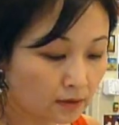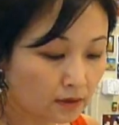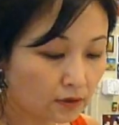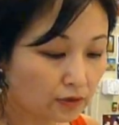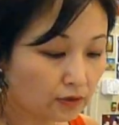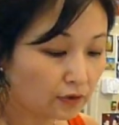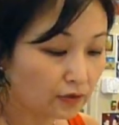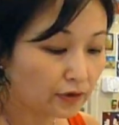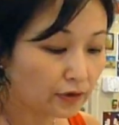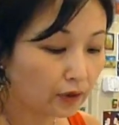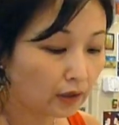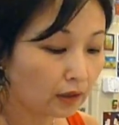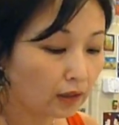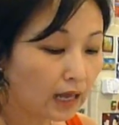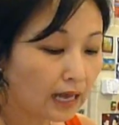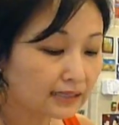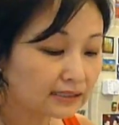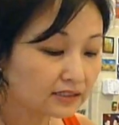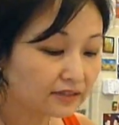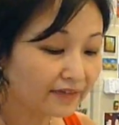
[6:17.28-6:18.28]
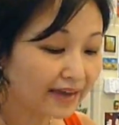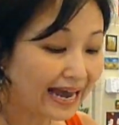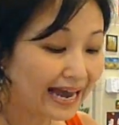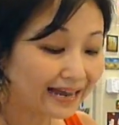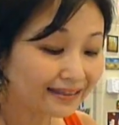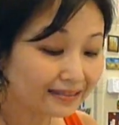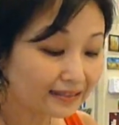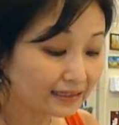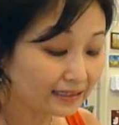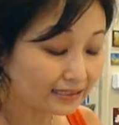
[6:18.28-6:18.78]
you know, there are lots of
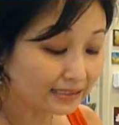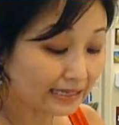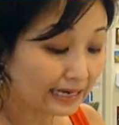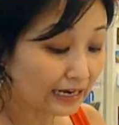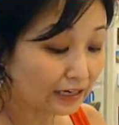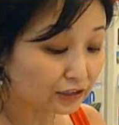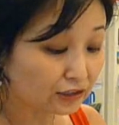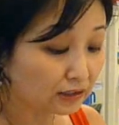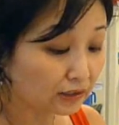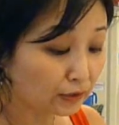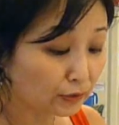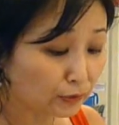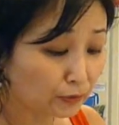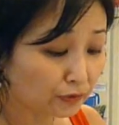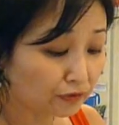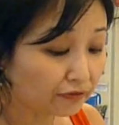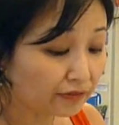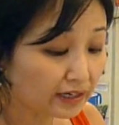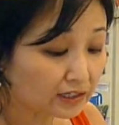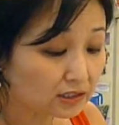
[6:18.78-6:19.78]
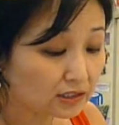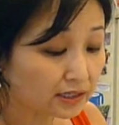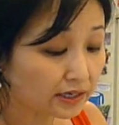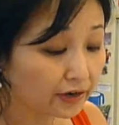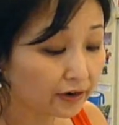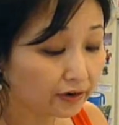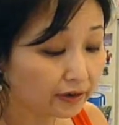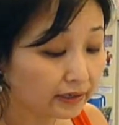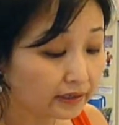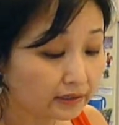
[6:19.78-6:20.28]
athletes actually who are
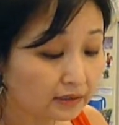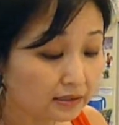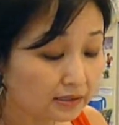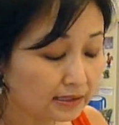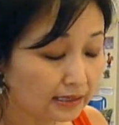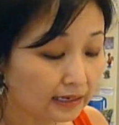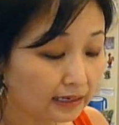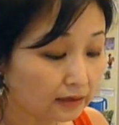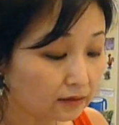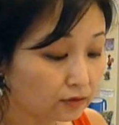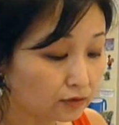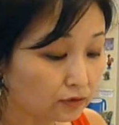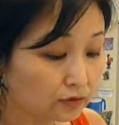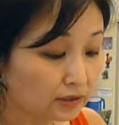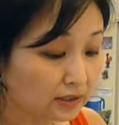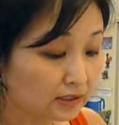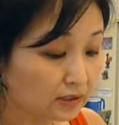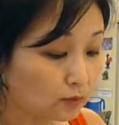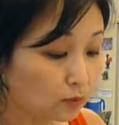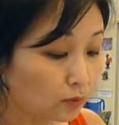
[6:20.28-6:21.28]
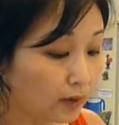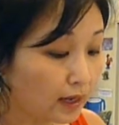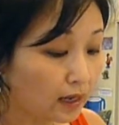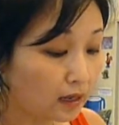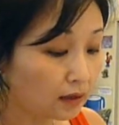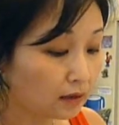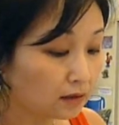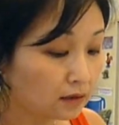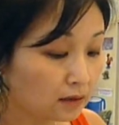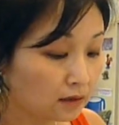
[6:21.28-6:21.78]
vegetarians and do just
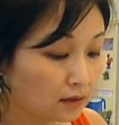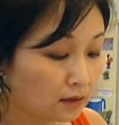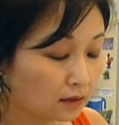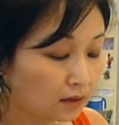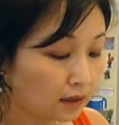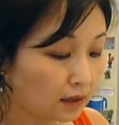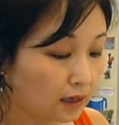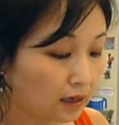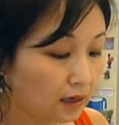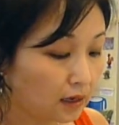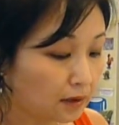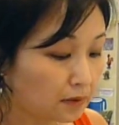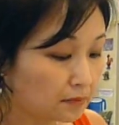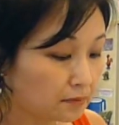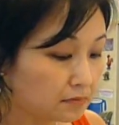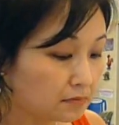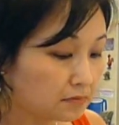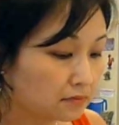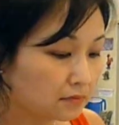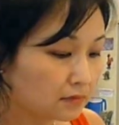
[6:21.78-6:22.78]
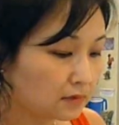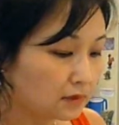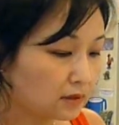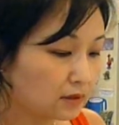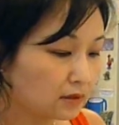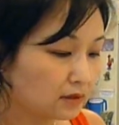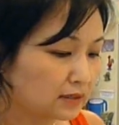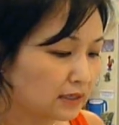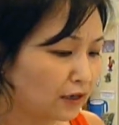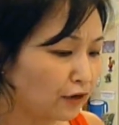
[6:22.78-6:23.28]
well. Um,
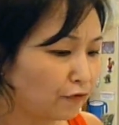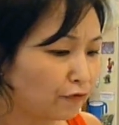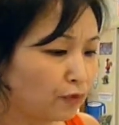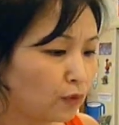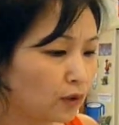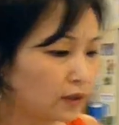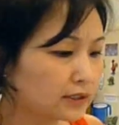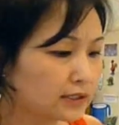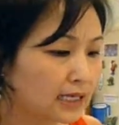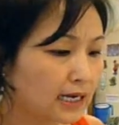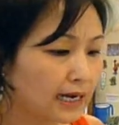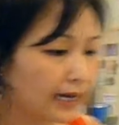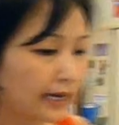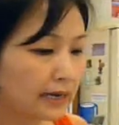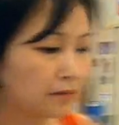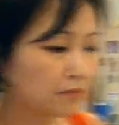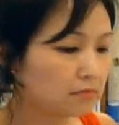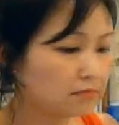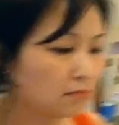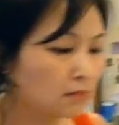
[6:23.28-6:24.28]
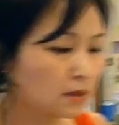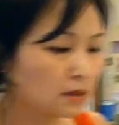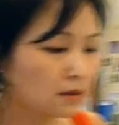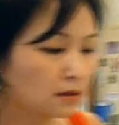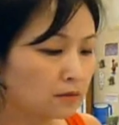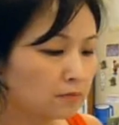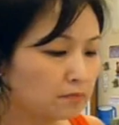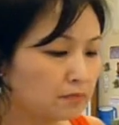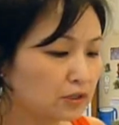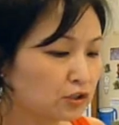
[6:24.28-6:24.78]
there's like a four time
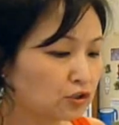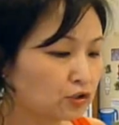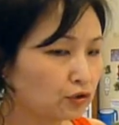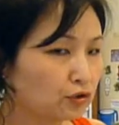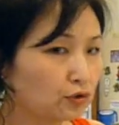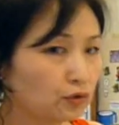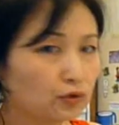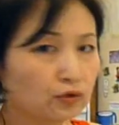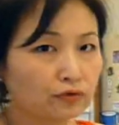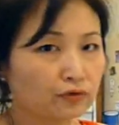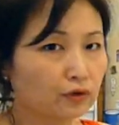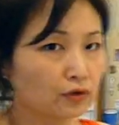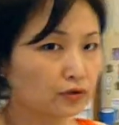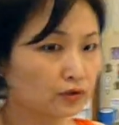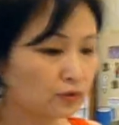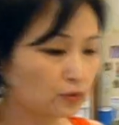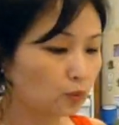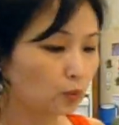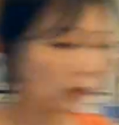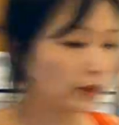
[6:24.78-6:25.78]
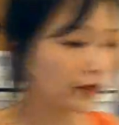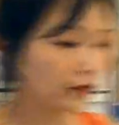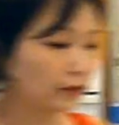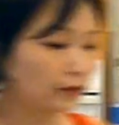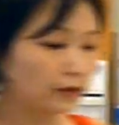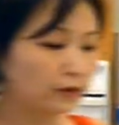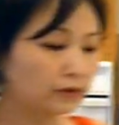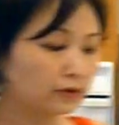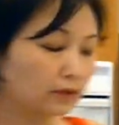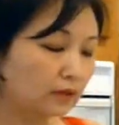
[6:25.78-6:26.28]
Mr. Universe
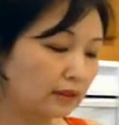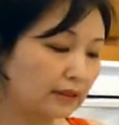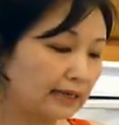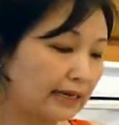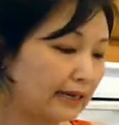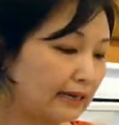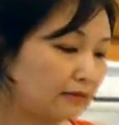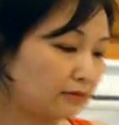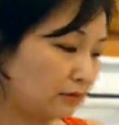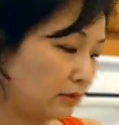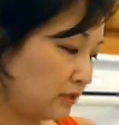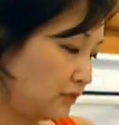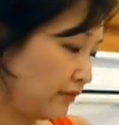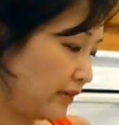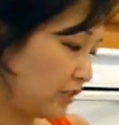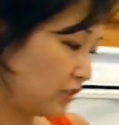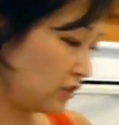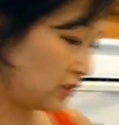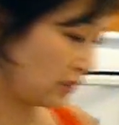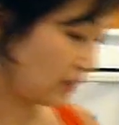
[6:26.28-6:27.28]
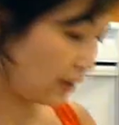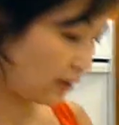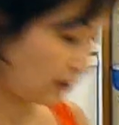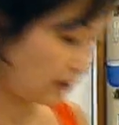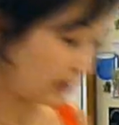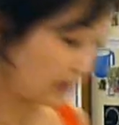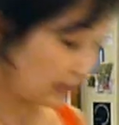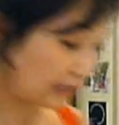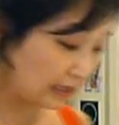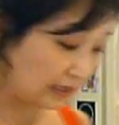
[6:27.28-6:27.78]
winner that is
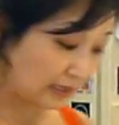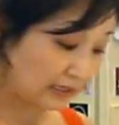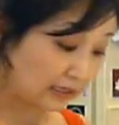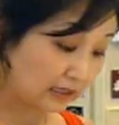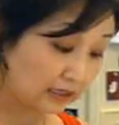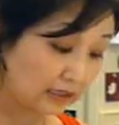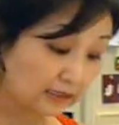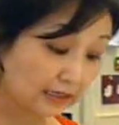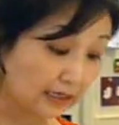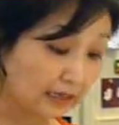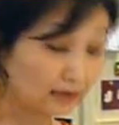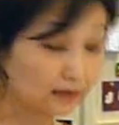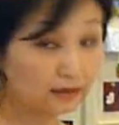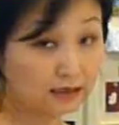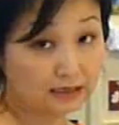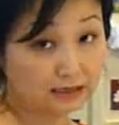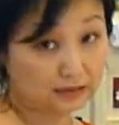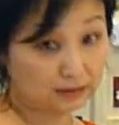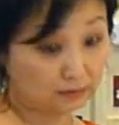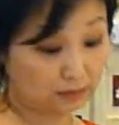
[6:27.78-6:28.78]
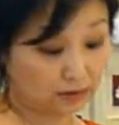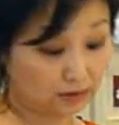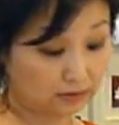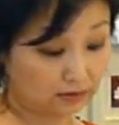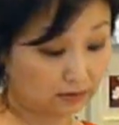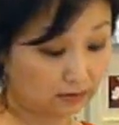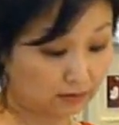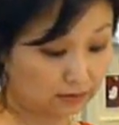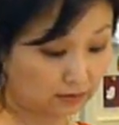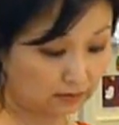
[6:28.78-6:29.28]
vegetarian and he's got lots of
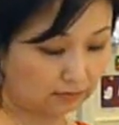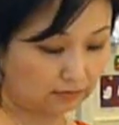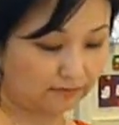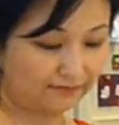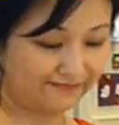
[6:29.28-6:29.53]
muscles.